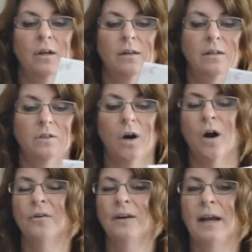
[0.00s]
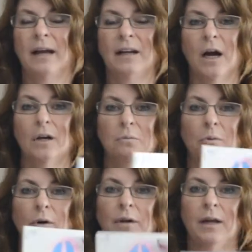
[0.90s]
These are already on
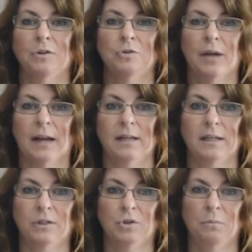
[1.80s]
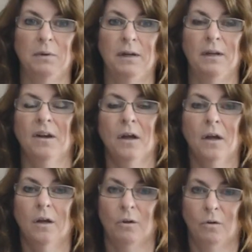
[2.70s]
cardboard and do not need to be
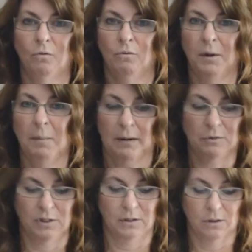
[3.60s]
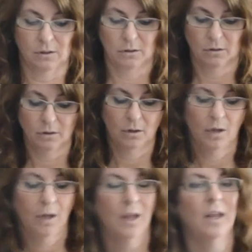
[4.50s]
remounted.
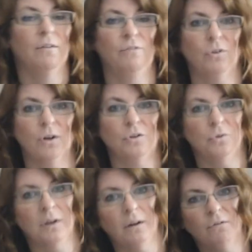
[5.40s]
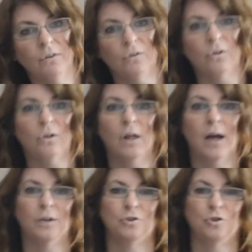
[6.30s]
If you are doing a photo
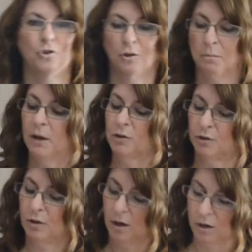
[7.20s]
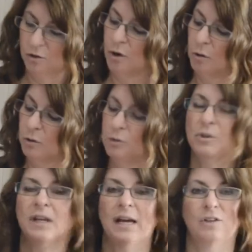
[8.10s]
collage, you should make sure there are no
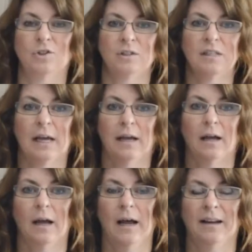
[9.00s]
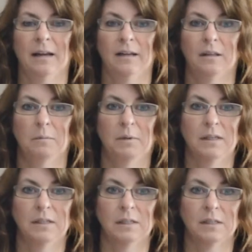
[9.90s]
loose edges on any of the
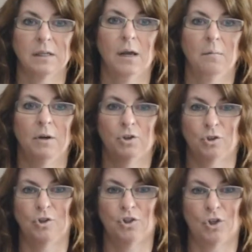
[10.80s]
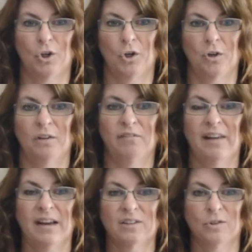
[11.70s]
pieces. Make sure it's securely
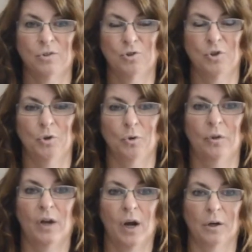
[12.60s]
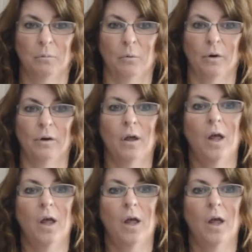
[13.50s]
fastened to the cardboard.